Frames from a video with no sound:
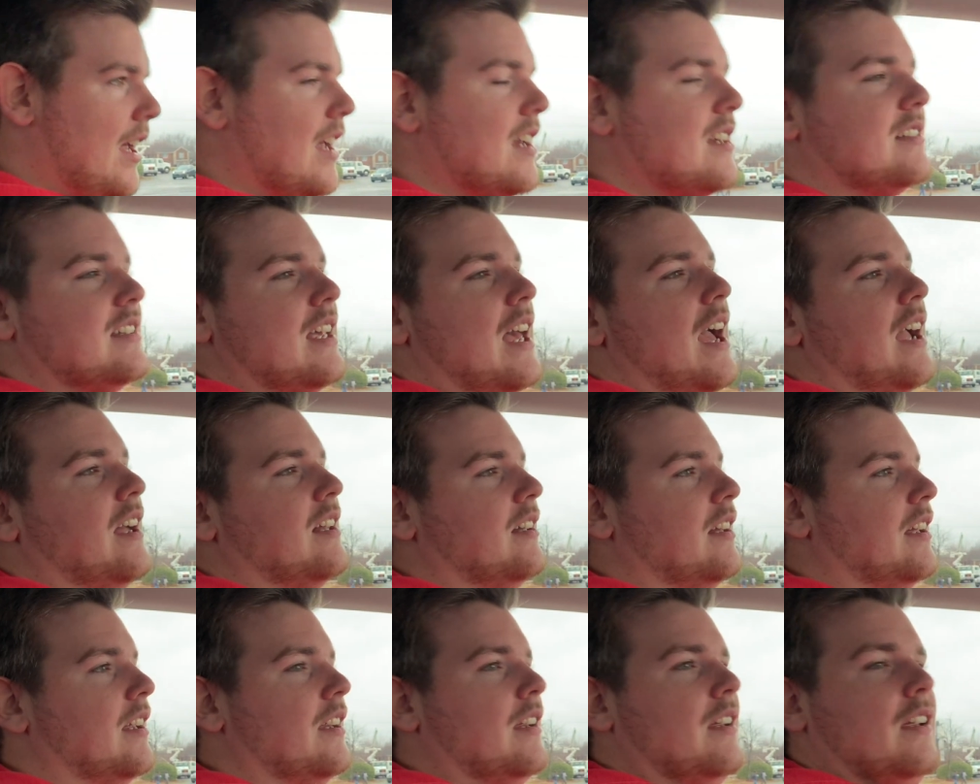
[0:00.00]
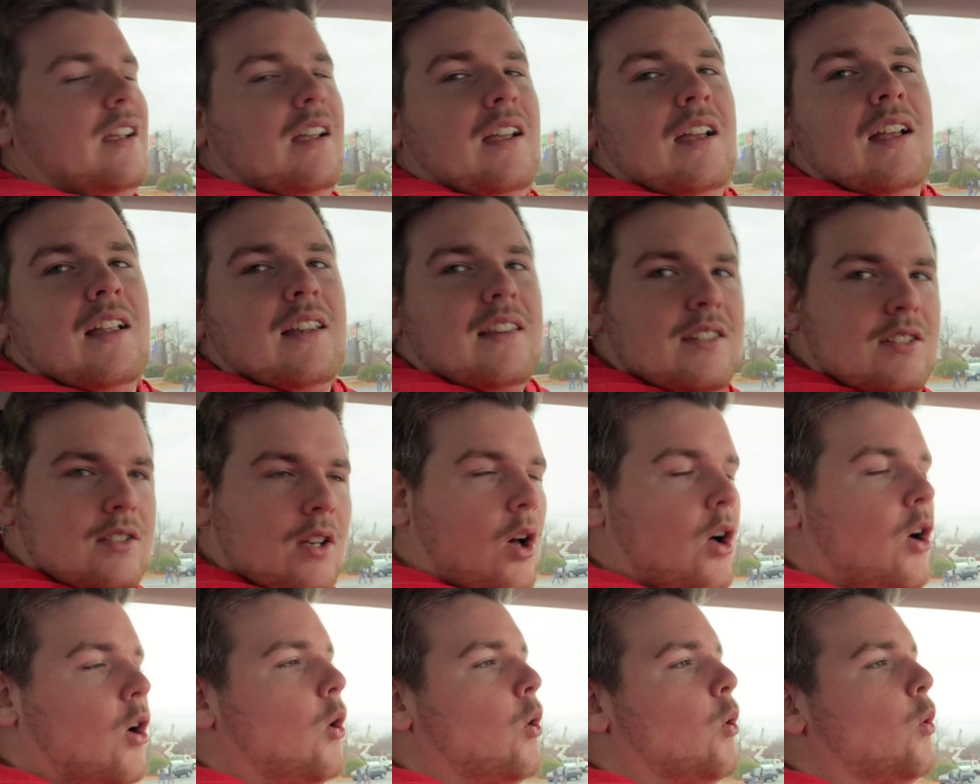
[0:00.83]
Exactly.
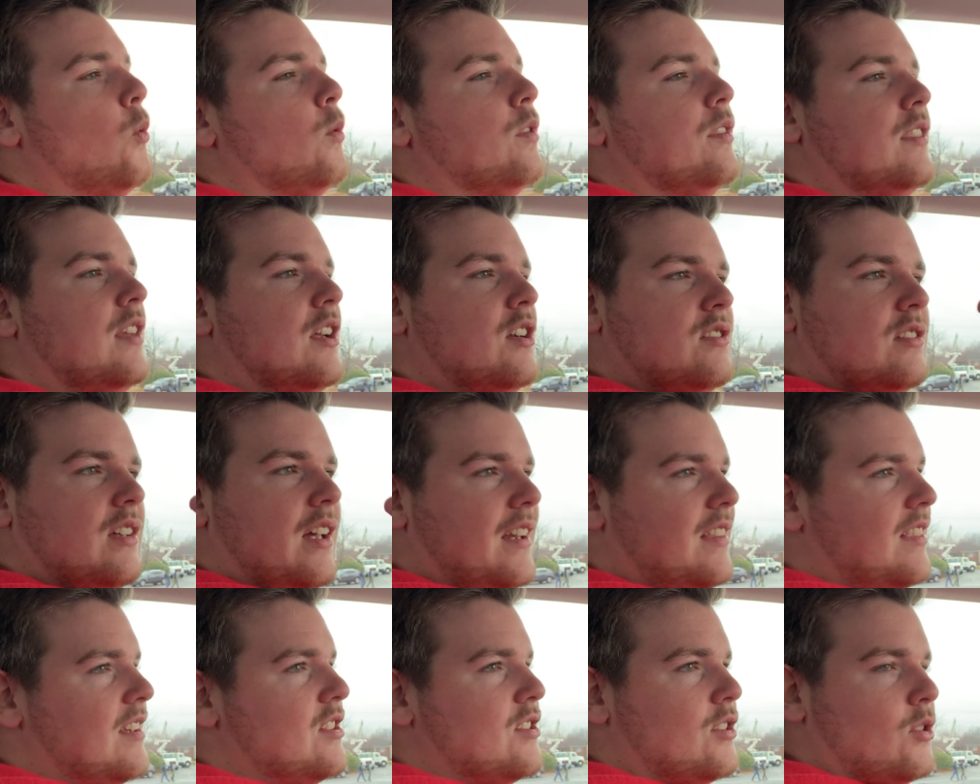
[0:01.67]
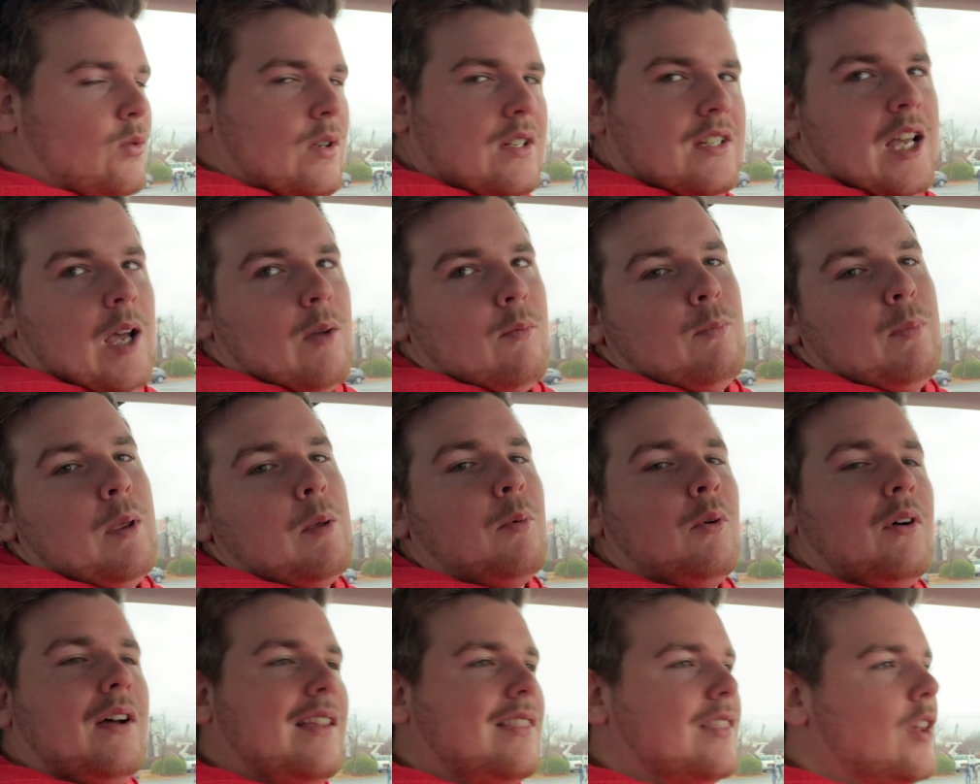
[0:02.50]
So there's like these 3 types of
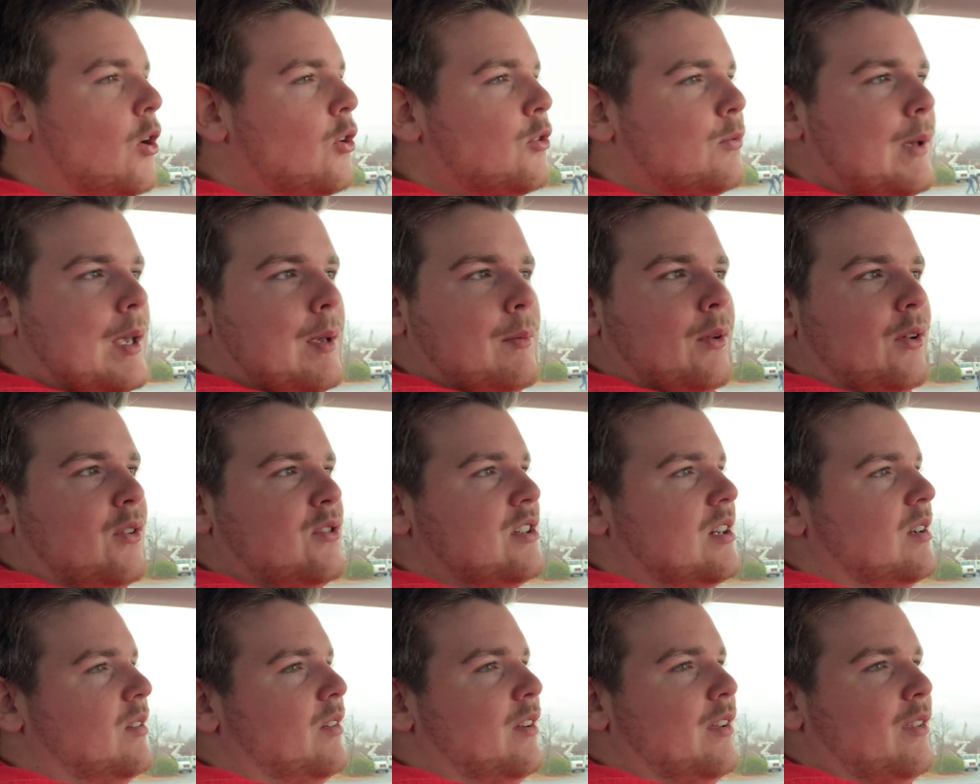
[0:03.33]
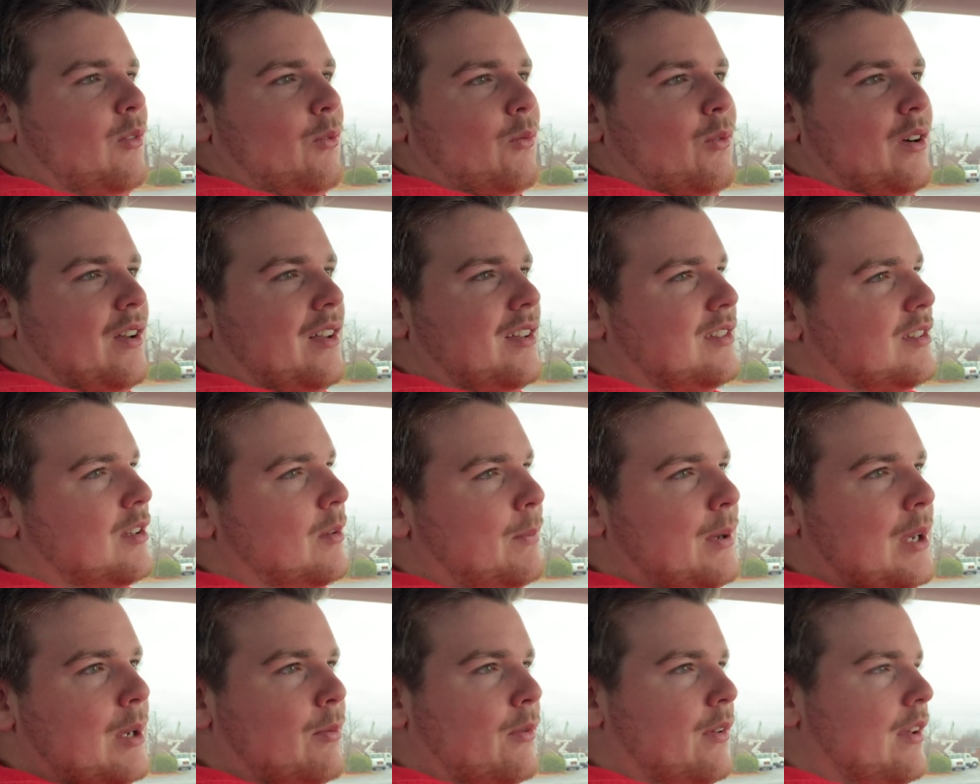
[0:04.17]
people, and those people are generally the
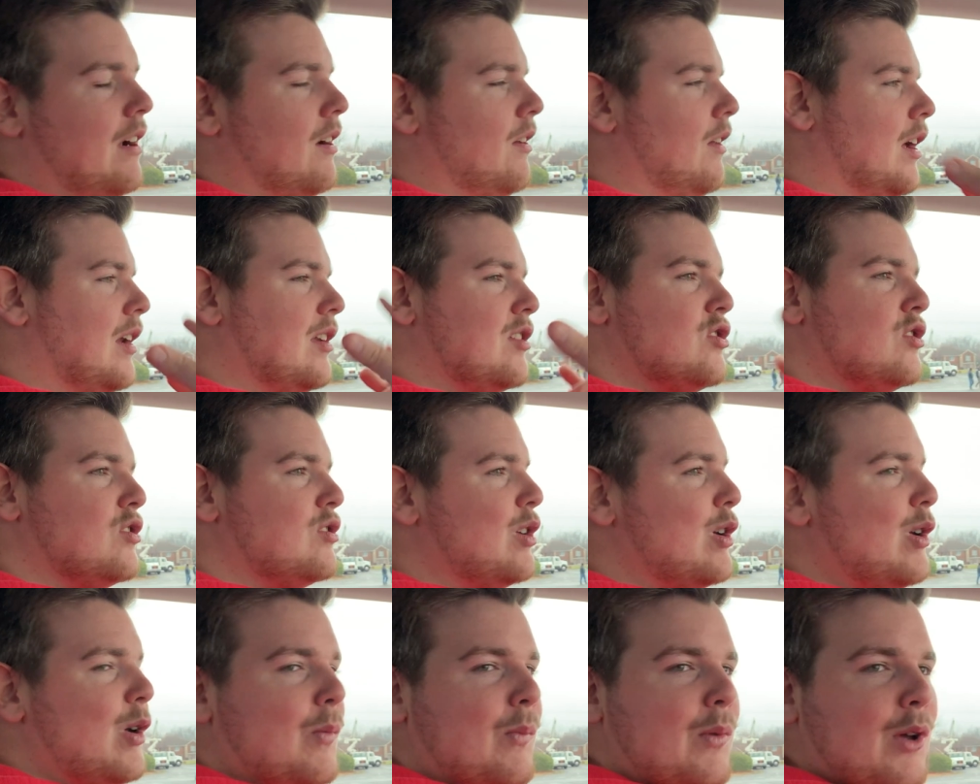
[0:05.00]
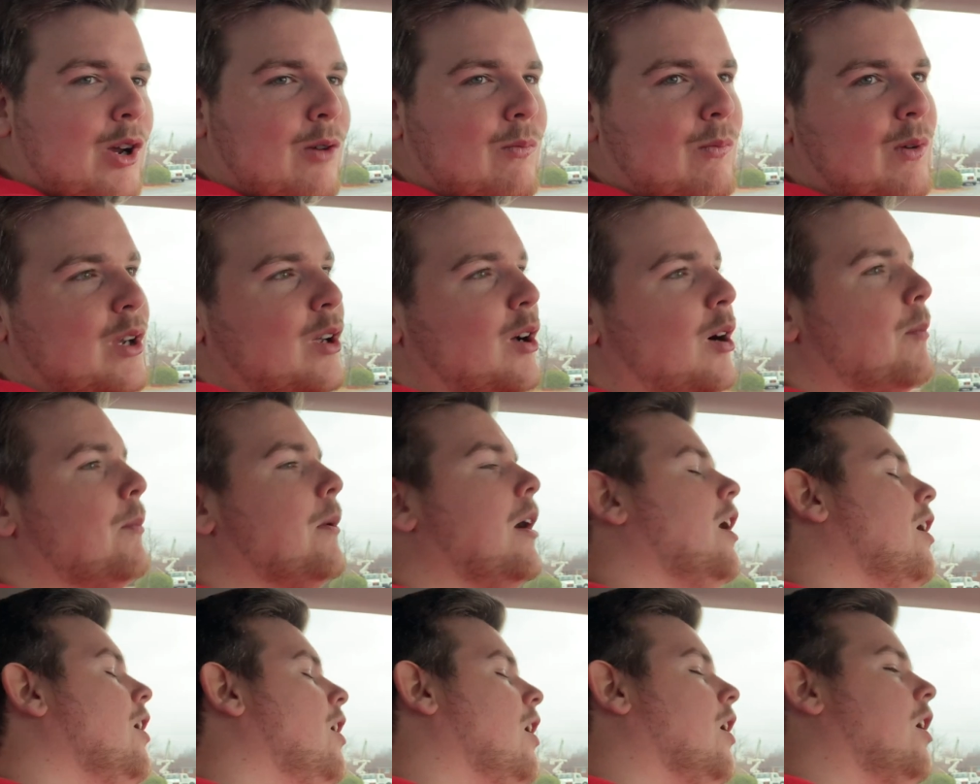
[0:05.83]
people that are like, just need to pick me up,
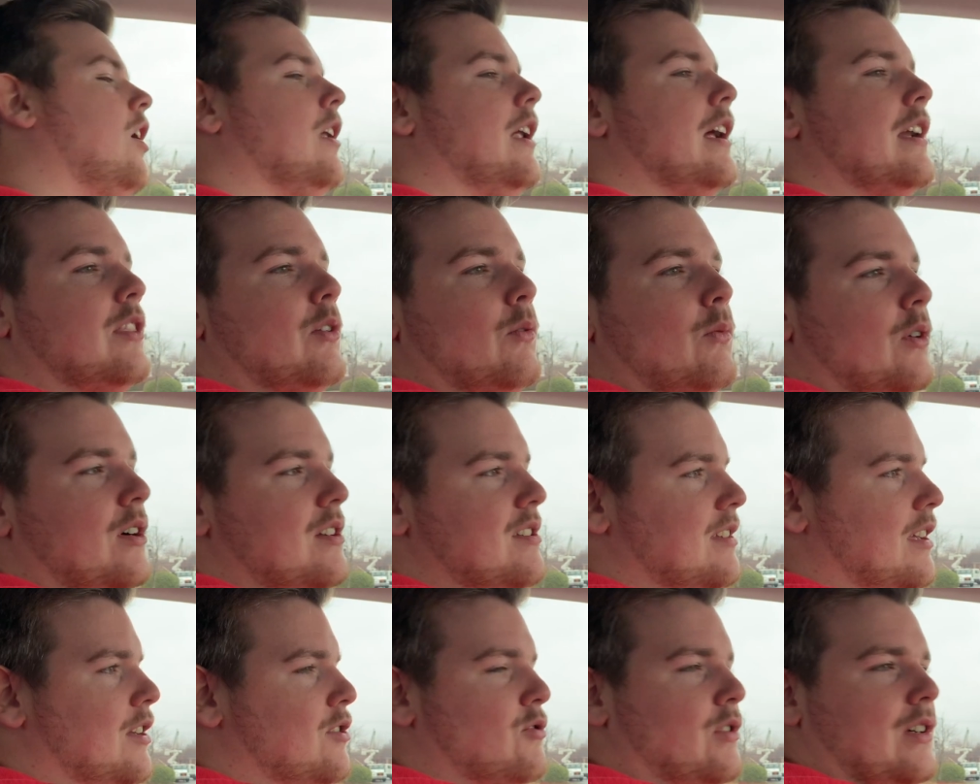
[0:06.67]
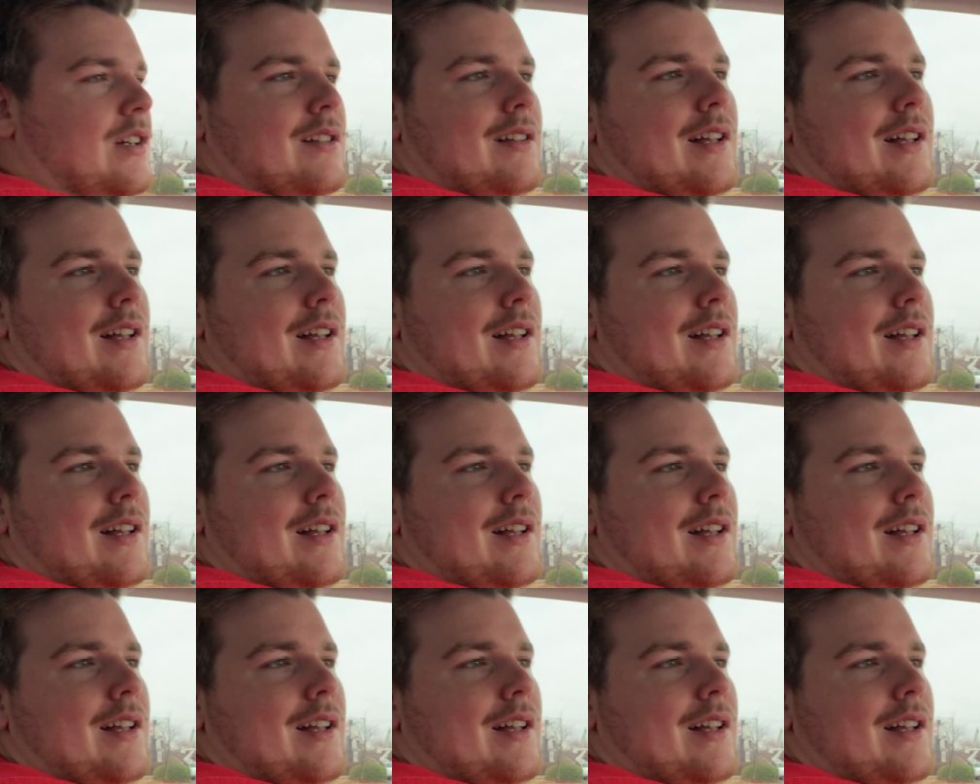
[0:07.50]
are like the ones that drink